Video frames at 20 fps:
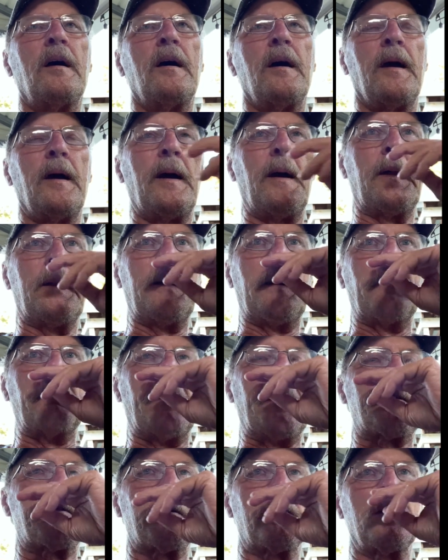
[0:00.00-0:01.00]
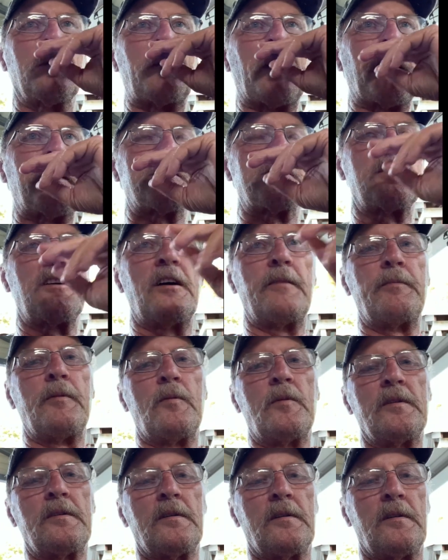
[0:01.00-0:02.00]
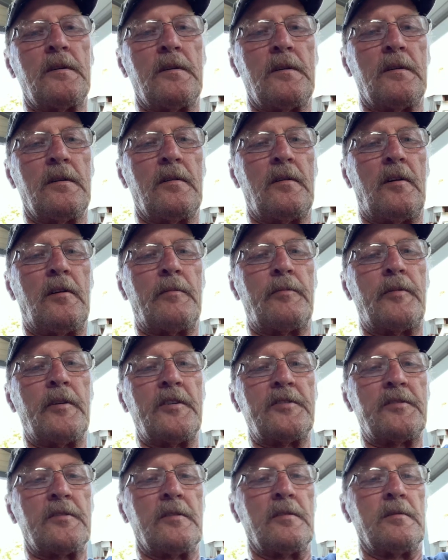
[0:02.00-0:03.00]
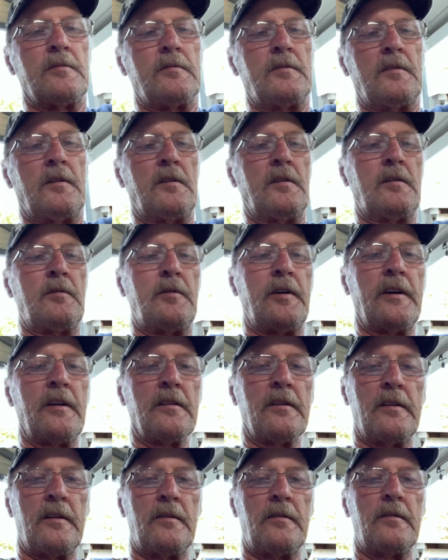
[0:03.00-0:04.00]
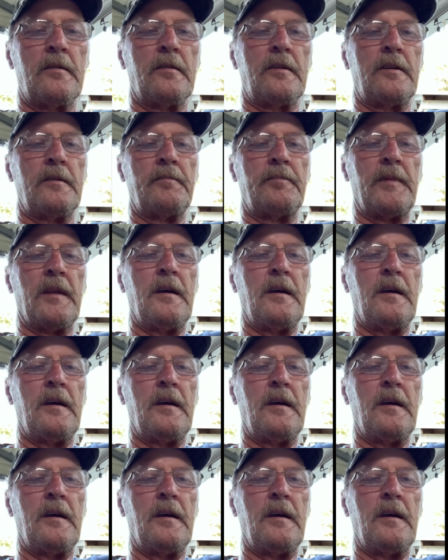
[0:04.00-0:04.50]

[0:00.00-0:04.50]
and then make sure nobody's tampered with the oil pressure regulator on it.